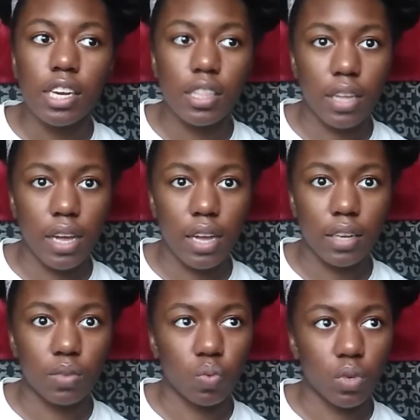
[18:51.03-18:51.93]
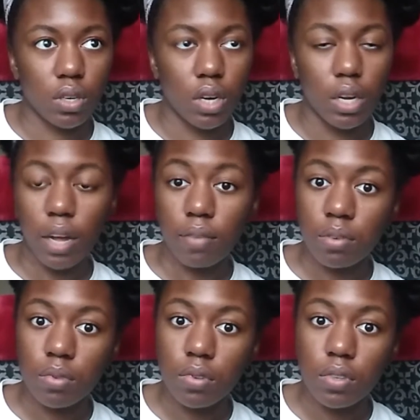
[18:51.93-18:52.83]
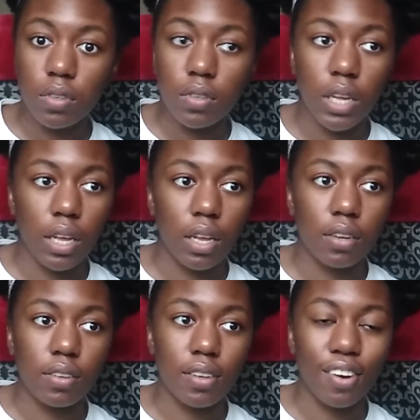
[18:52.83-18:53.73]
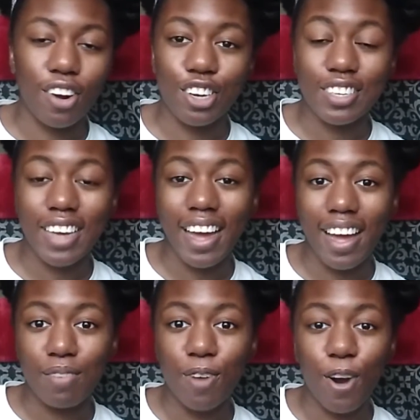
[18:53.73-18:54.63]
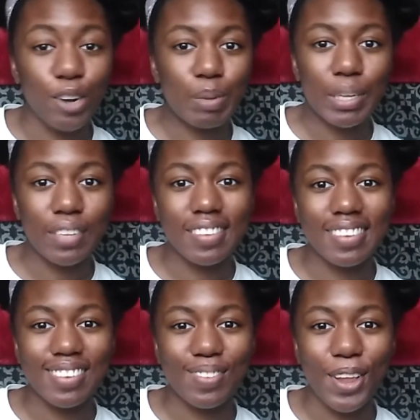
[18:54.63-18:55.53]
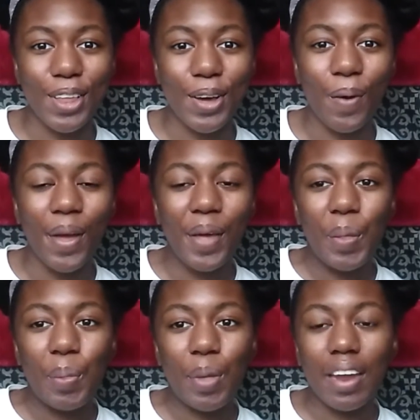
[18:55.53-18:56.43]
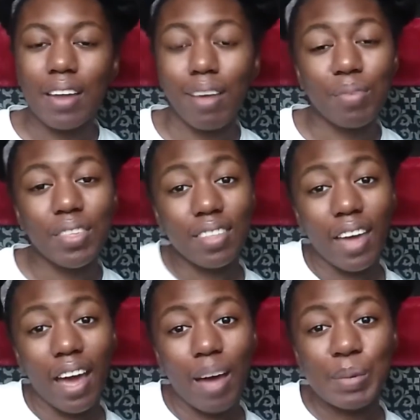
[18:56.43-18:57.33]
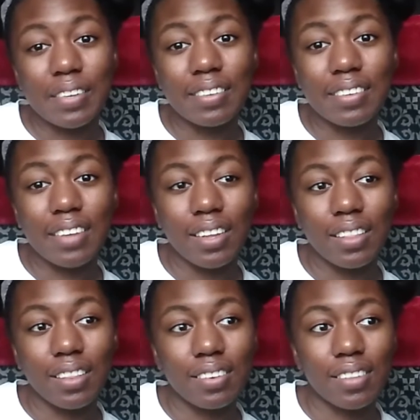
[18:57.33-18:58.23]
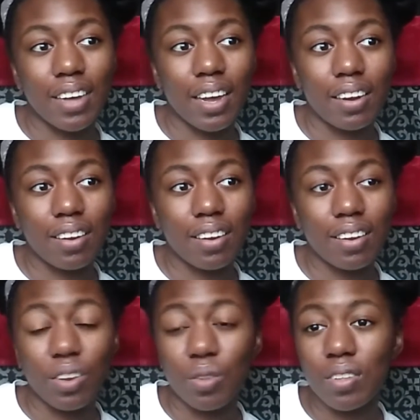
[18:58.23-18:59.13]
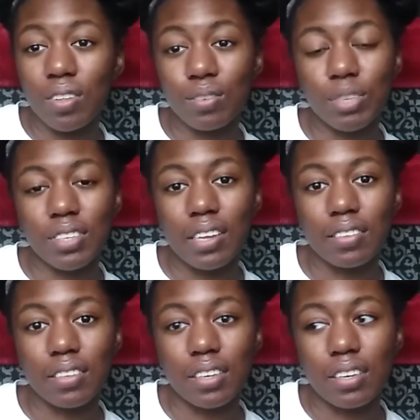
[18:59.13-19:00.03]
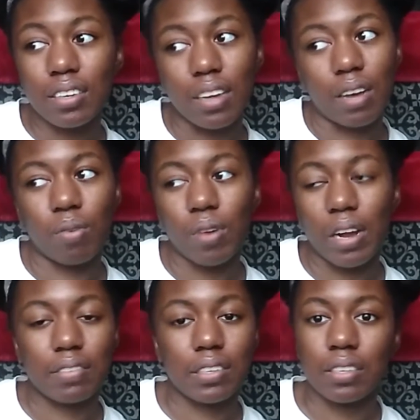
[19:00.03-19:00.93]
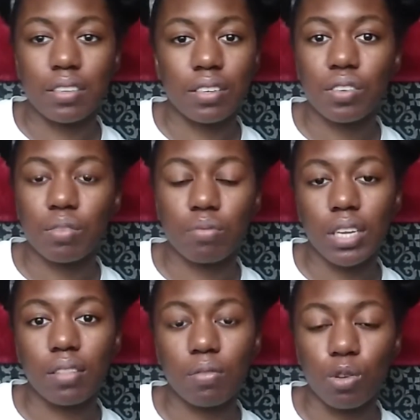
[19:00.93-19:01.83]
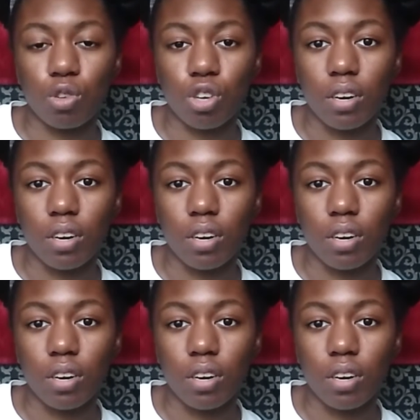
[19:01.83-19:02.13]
that were uncomfortable and hard to have, hard pills to swallow, but I'm happy that they happened and that, you know, these are mistakes that I won't have to continue to make in the future.